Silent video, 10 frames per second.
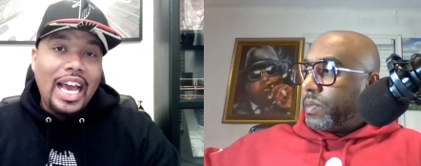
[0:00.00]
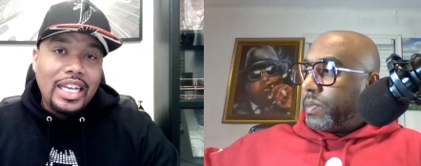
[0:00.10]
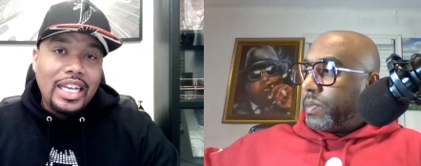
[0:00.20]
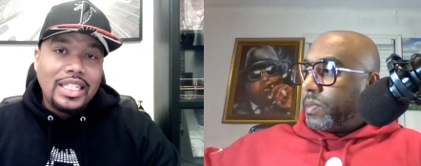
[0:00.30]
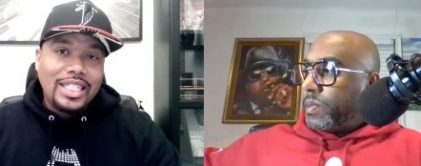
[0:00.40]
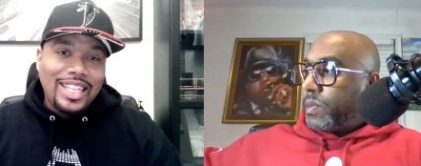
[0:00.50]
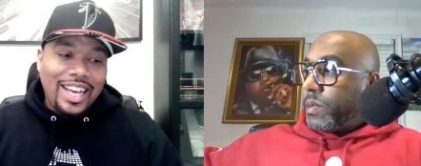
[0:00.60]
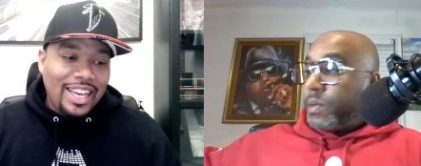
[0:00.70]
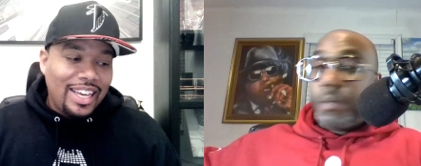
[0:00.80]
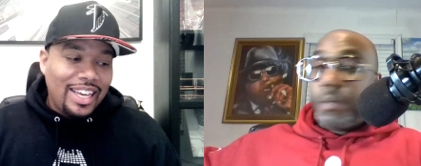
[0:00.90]
Speaker 1: Ice,
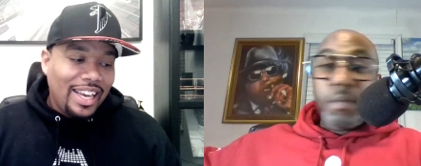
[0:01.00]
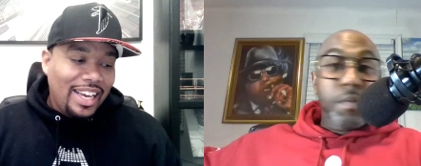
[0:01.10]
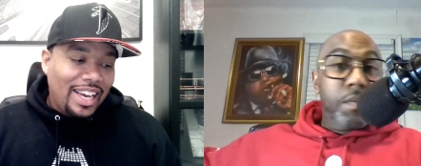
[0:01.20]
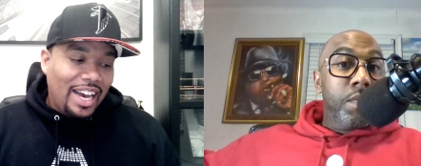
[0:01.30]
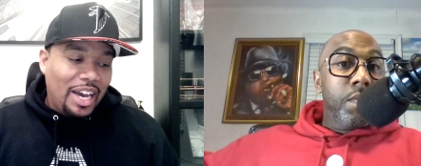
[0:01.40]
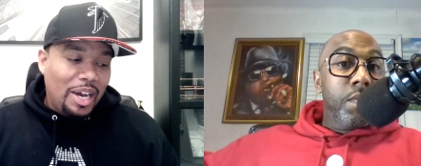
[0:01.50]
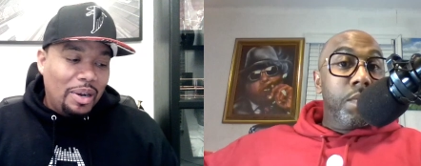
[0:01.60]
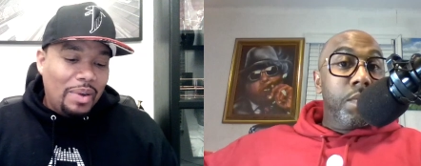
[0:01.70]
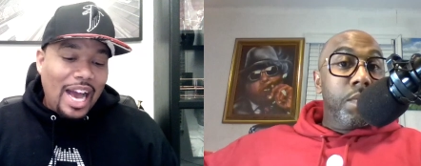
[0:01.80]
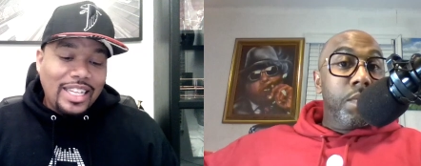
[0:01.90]
like
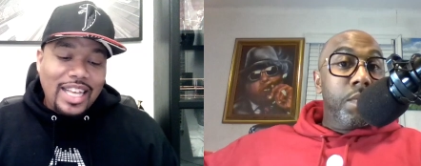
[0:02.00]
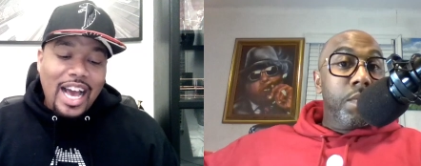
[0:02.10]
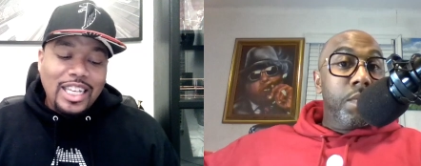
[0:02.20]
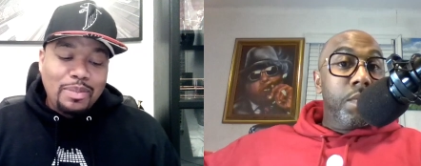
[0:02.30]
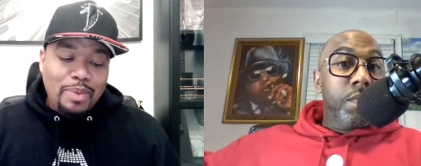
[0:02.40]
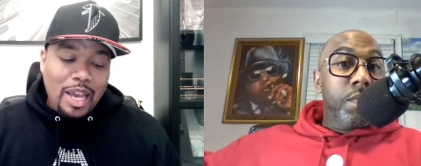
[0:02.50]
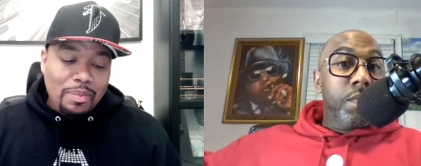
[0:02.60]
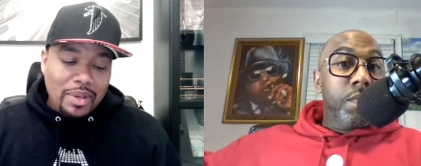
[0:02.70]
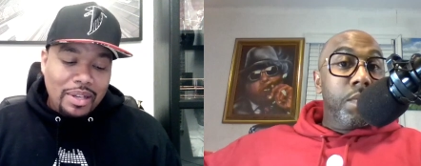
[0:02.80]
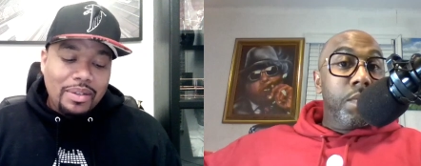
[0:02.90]
uh, Ice Ice
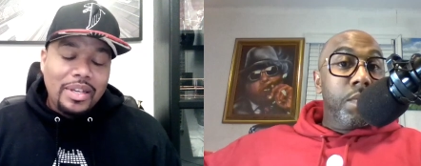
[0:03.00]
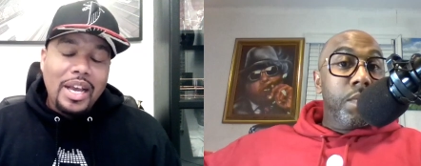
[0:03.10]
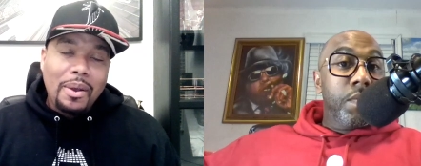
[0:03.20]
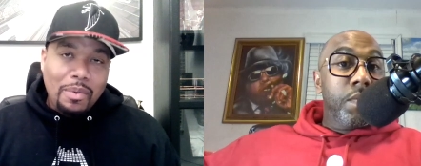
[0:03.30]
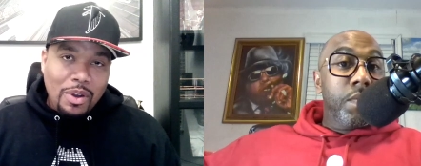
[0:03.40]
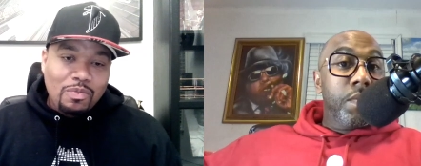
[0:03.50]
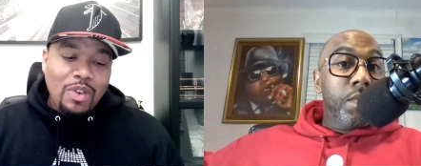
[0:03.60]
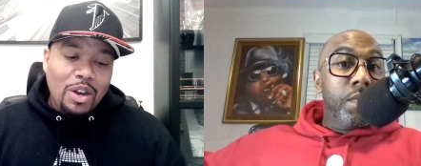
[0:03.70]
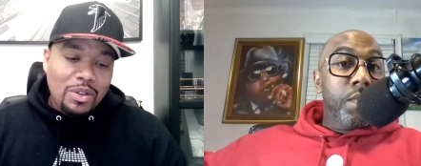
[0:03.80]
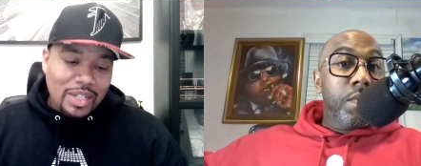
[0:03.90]
Baby, yeah,
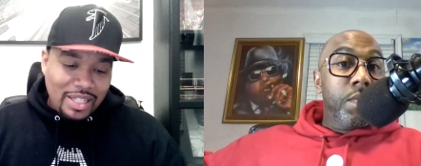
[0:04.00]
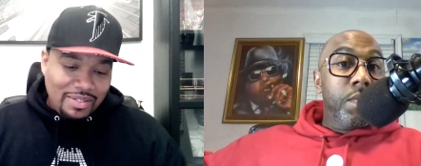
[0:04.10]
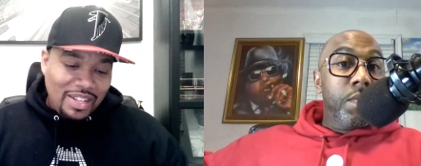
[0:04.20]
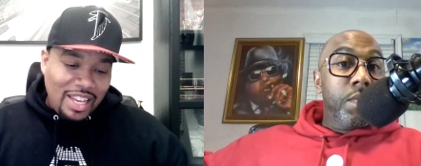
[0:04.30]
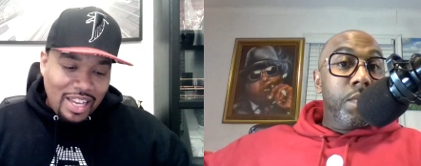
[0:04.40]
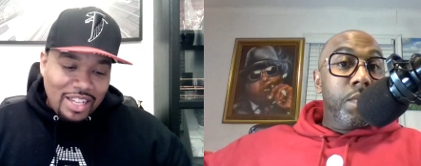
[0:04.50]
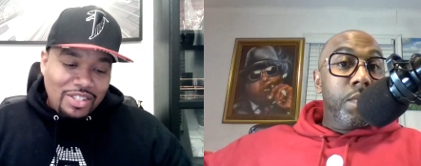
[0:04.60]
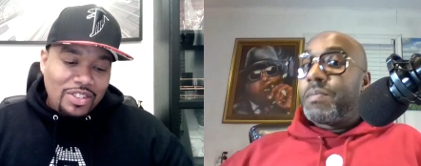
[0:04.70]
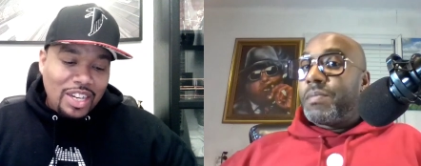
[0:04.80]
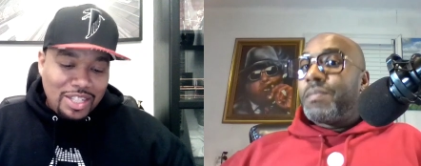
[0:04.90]
rolling,
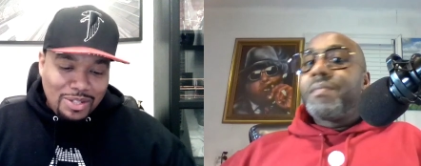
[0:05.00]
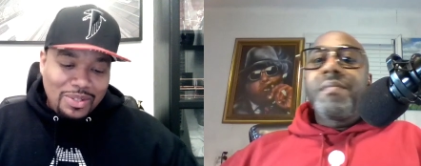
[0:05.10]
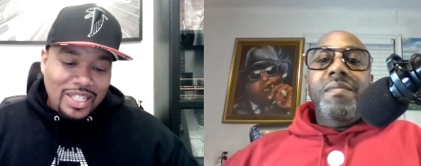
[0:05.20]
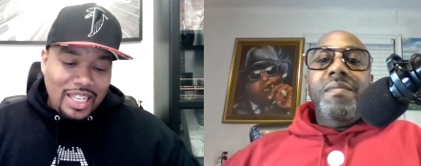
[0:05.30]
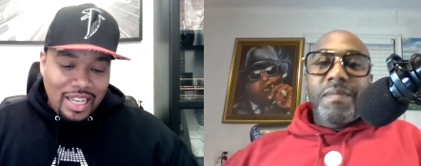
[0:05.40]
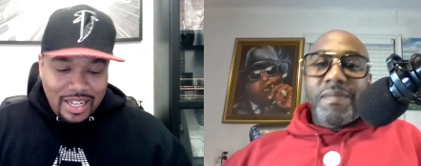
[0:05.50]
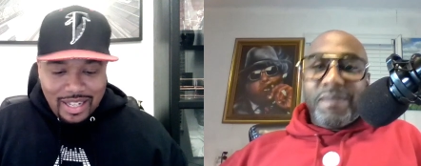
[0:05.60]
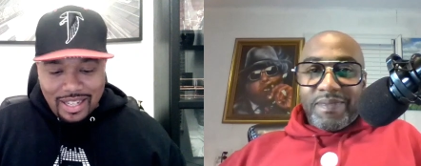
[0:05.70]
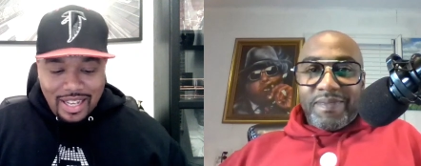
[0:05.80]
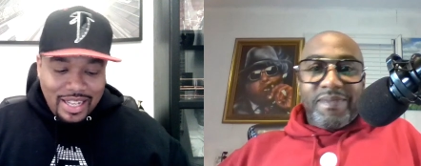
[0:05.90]
trying to
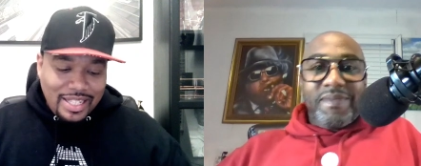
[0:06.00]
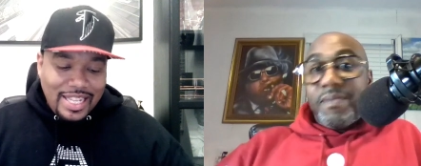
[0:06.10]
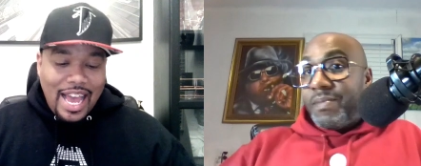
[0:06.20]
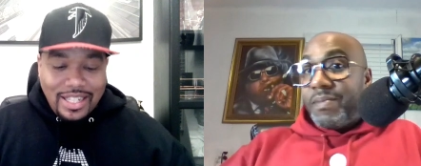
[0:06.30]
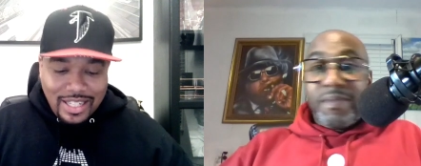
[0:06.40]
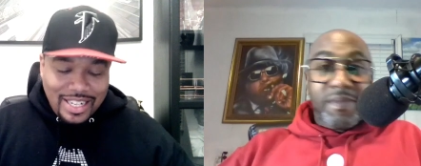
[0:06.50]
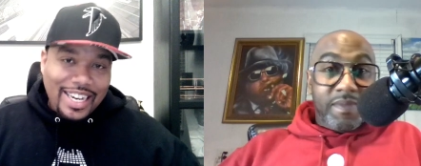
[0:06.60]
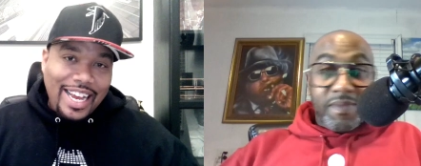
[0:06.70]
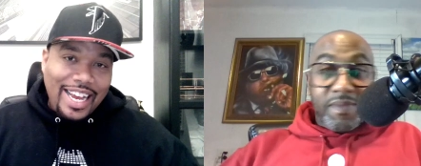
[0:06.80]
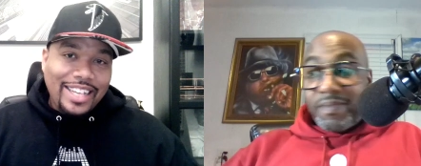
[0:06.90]
cedar, stash in
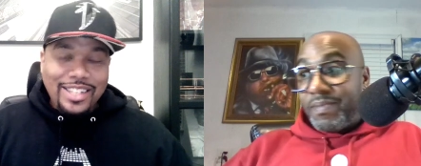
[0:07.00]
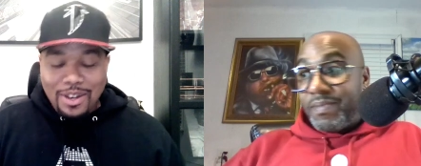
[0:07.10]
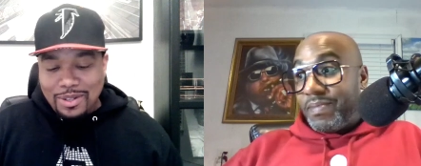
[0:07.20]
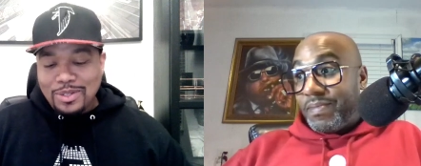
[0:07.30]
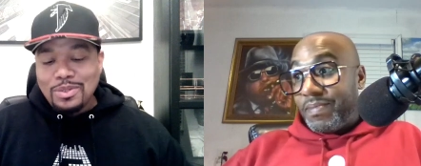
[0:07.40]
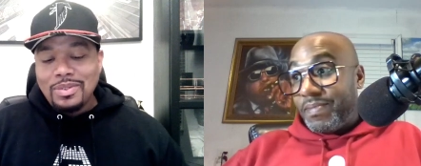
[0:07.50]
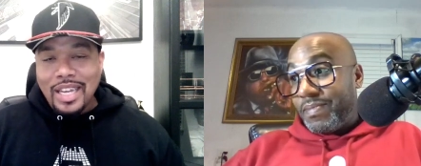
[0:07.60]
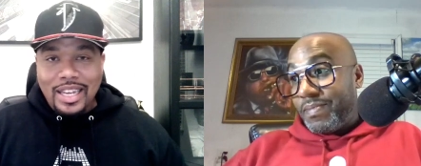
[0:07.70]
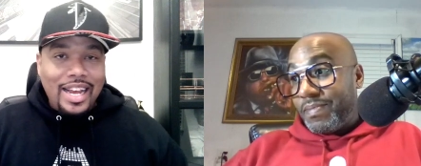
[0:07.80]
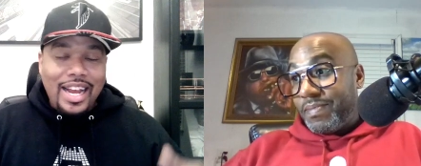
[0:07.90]
the dash, hold through,
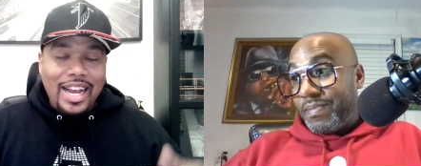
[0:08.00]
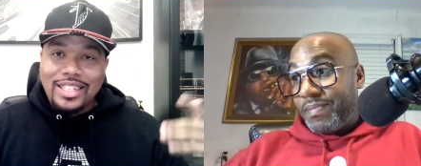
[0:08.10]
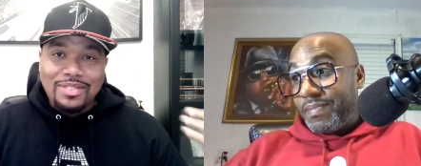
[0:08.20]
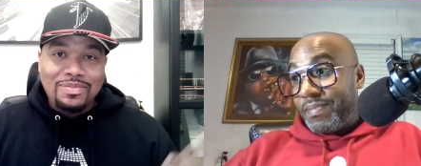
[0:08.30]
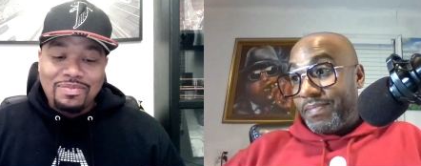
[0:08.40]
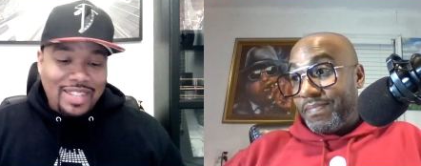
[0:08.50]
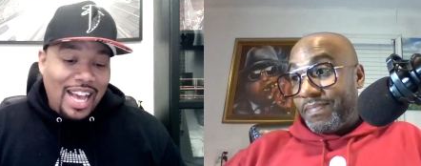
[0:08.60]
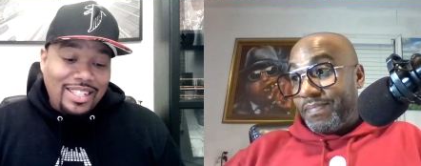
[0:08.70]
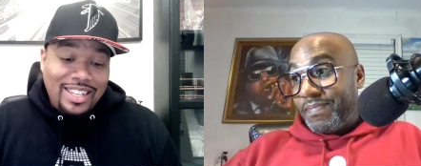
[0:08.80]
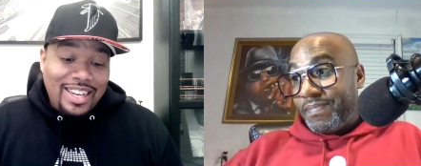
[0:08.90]
he, yeah, that's
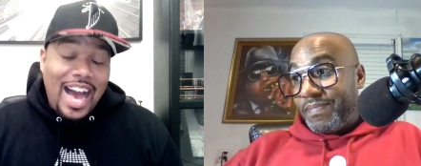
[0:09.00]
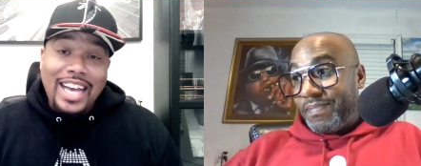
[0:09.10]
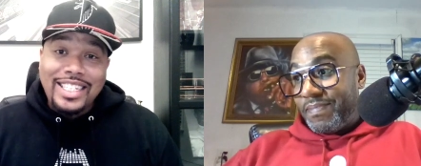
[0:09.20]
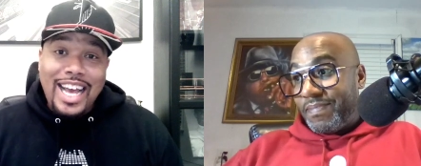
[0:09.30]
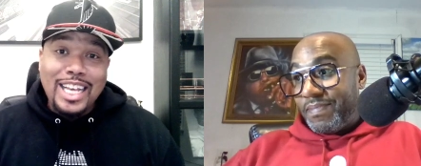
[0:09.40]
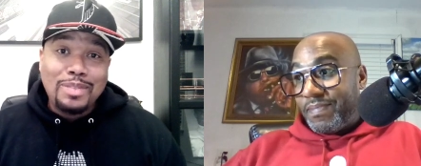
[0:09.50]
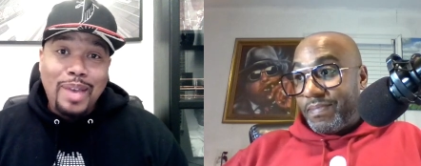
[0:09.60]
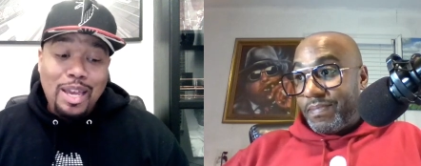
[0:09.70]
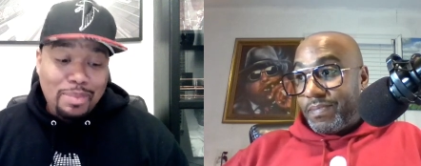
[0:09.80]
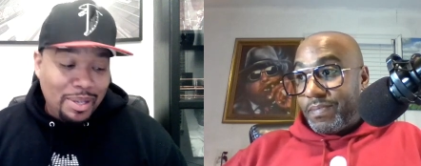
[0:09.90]
that's a Ice
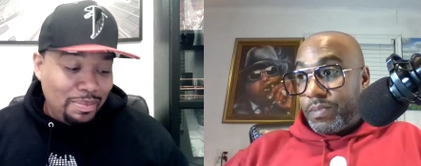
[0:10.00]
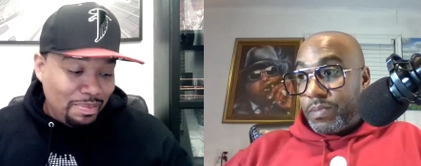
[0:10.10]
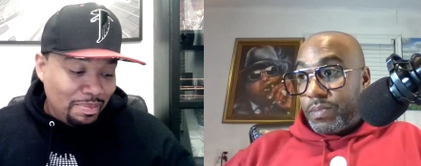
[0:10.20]
Ice Baby.